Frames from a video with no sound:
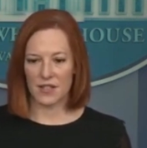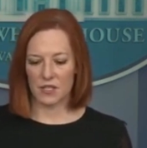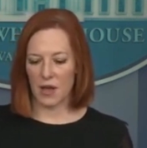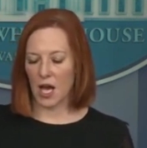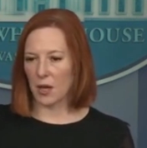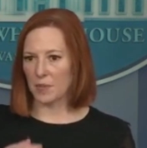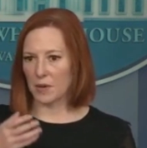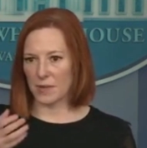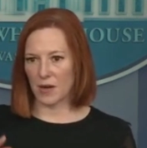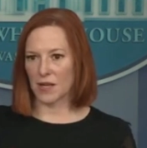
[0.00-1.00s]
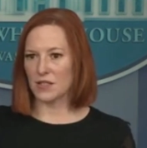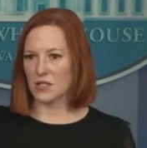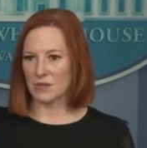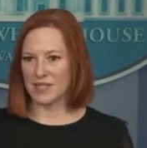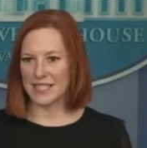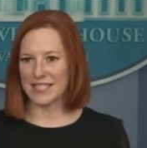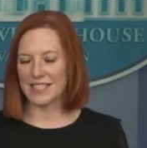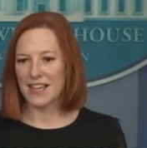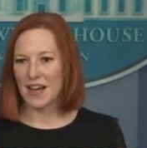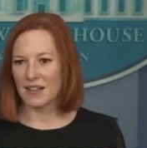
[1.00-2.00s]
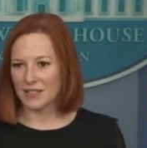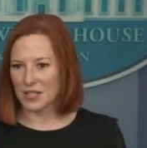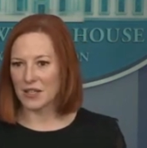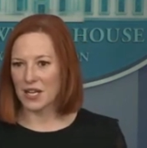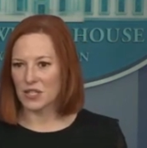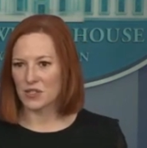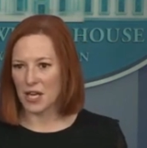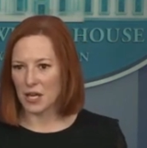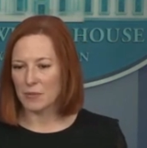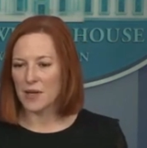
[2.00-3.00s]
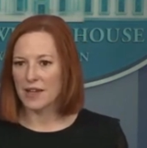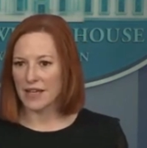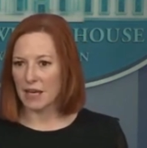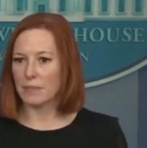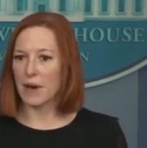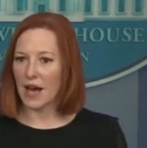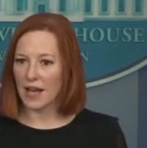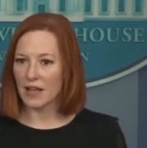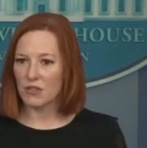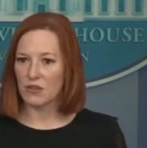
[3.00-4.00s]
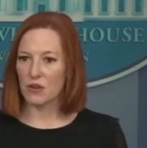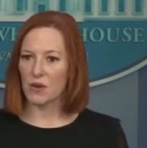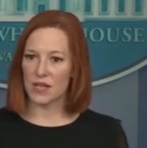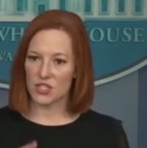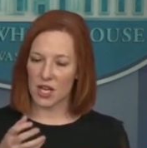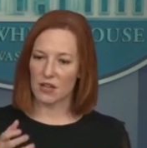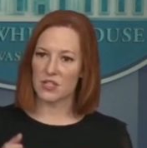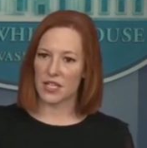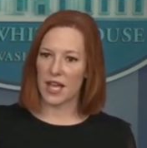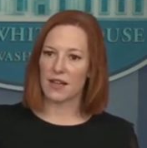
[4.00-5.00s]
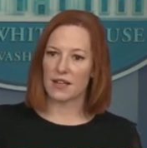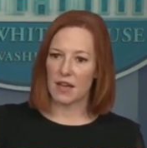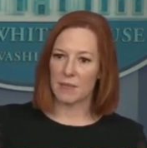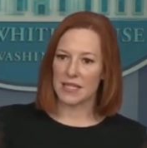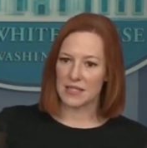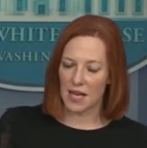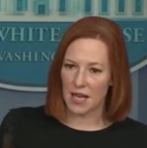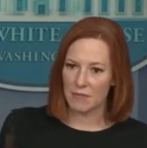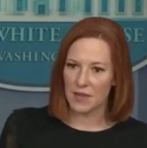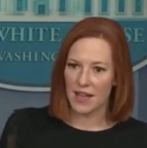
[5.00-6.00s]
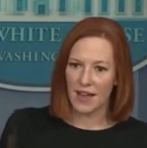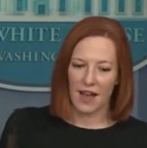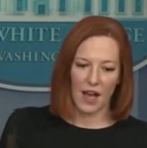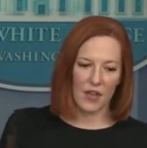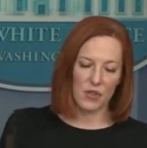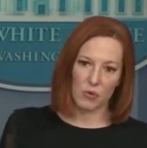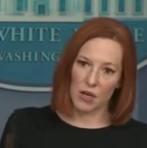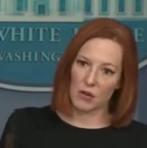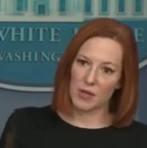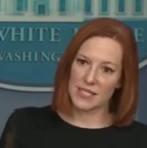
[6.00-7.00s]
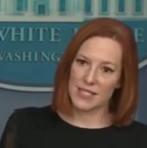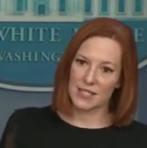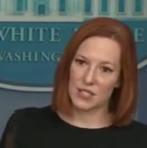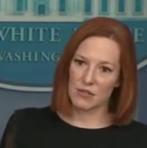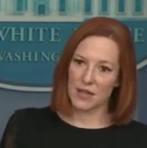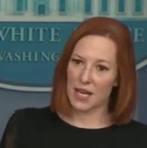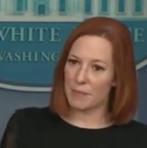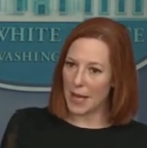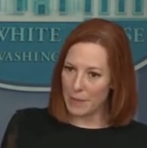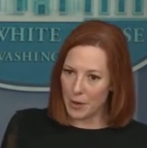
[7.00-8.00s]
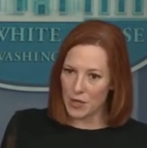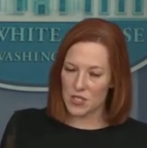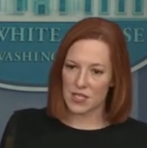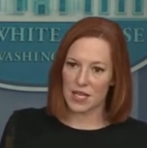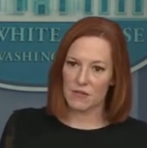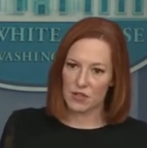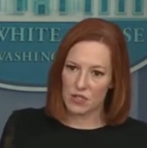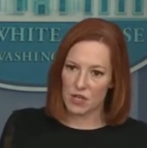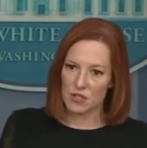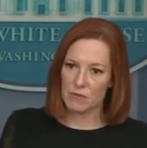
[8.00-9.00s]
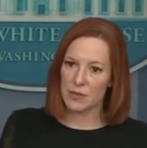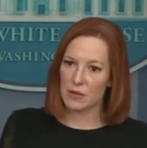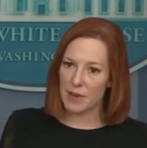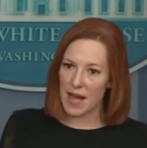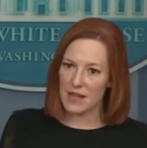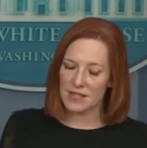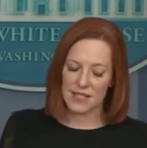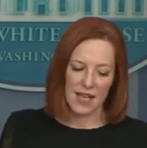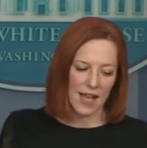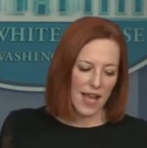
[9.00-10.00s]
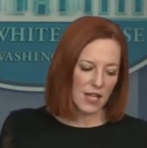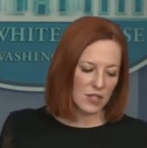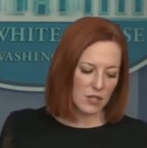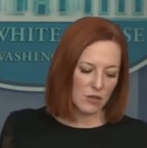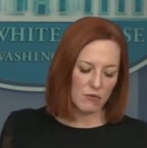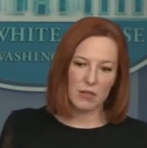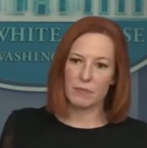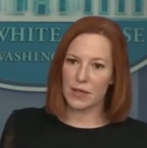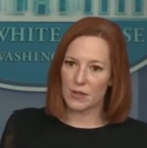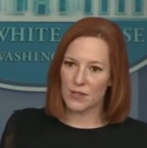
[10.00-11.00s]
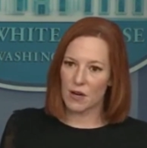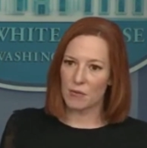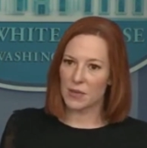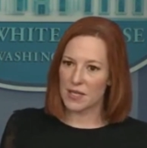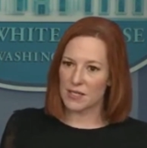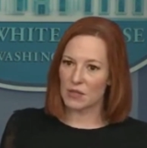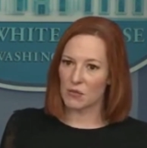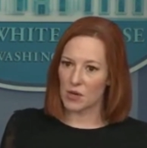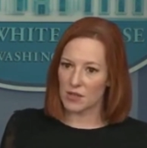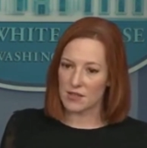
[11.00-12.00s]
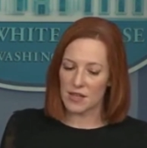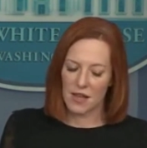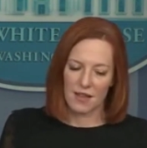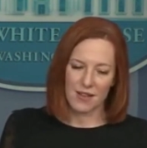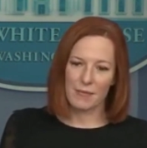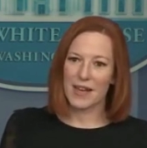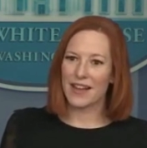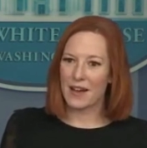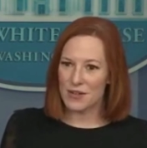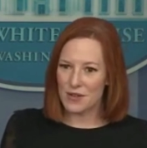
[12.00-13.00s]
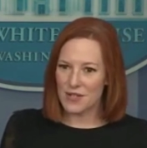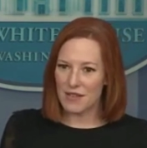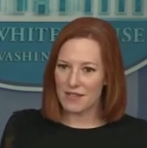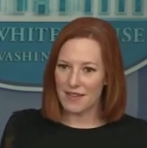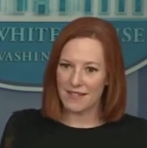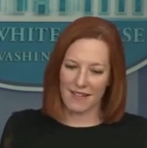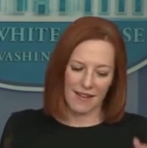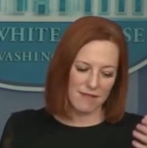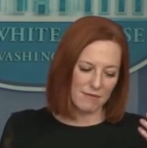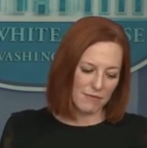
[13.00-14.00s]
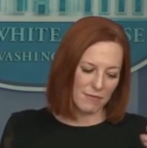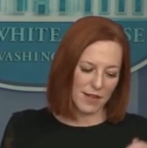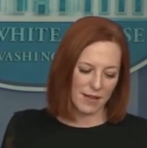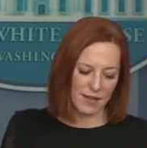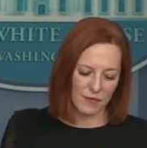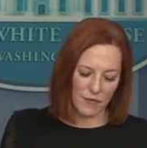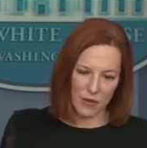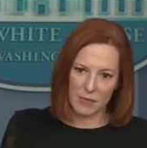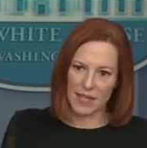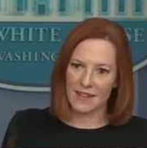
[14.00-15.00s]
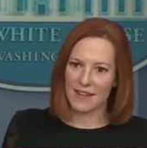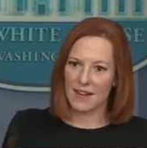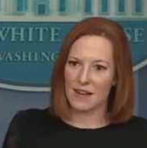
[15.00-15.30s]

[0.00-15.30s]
to help Americans who needed a little extra help get by through a challenging economic time, the work we did to get a bipartisan infrastructure bill passed, and to rebuild our place in the world. There are many others, I think, confirming